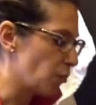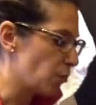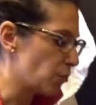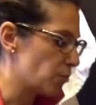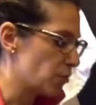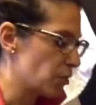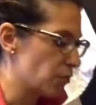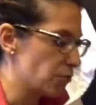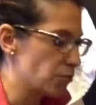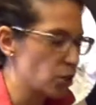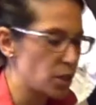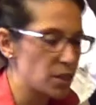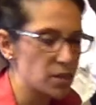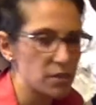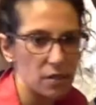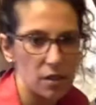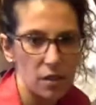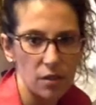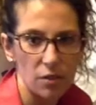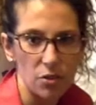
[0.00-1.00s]
The
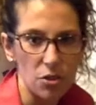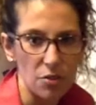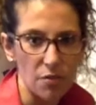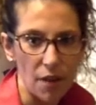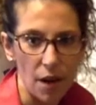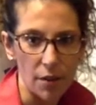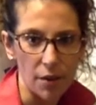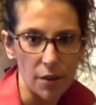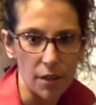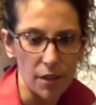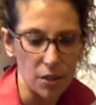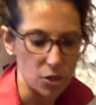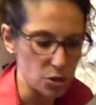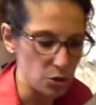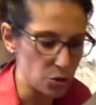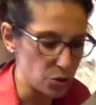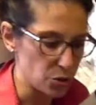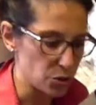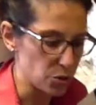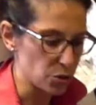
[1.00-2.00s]
frosting, there's a variation
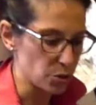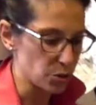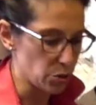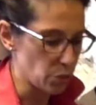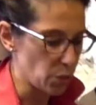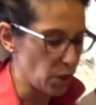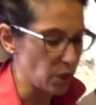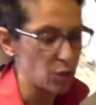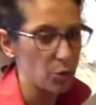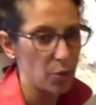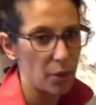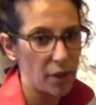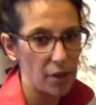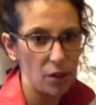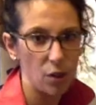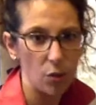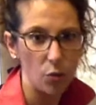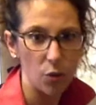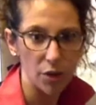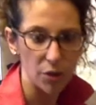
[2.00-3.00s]
you can do as well, depending
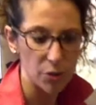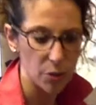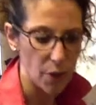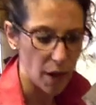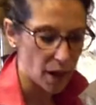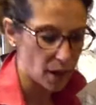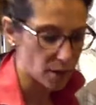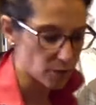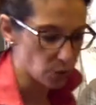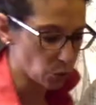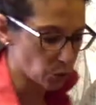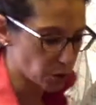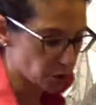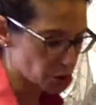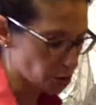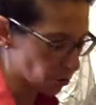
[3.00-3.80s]
on what you have or what you